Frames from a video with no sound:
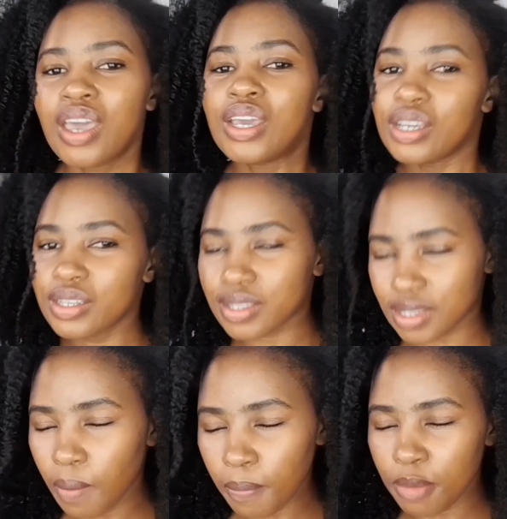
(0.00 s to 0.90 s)
It
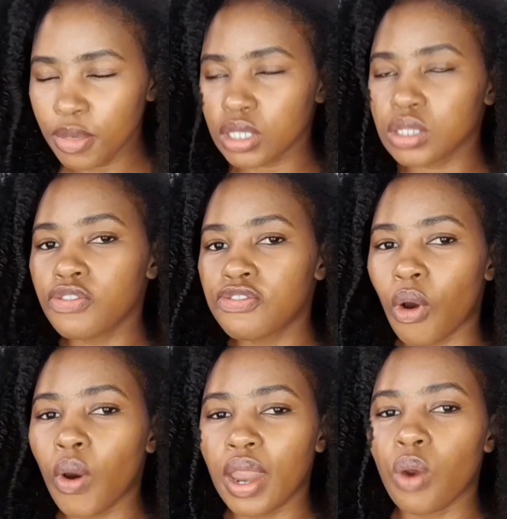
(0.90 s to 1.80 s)
simply means for
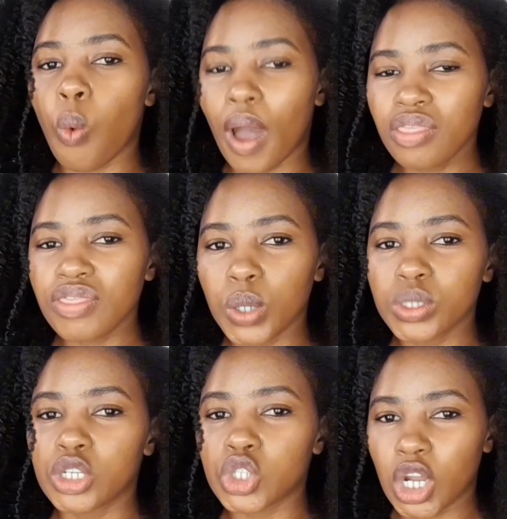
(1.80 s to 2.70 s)
a
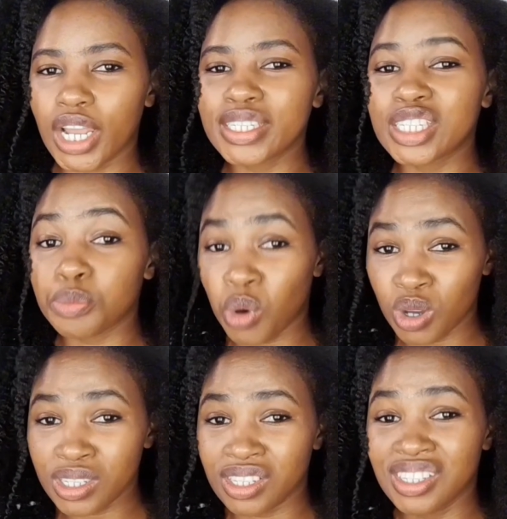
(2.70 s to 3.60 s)
$1,000 deposit,